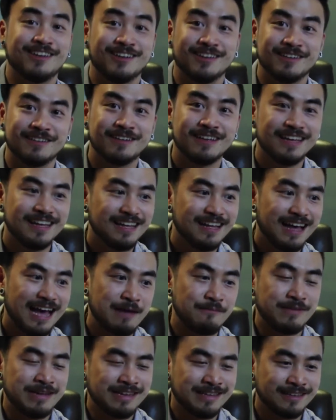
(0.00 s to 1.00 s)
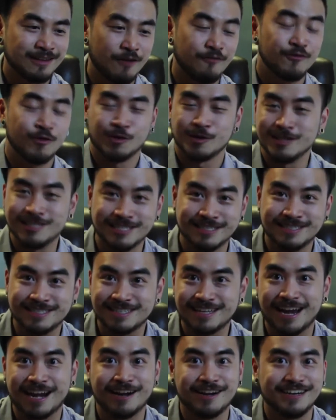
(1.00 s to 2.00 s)
yun. I mean, of course, it's
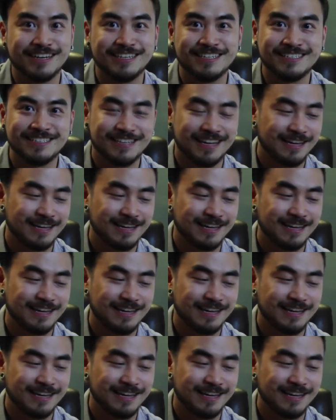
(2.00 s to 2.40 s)
scary.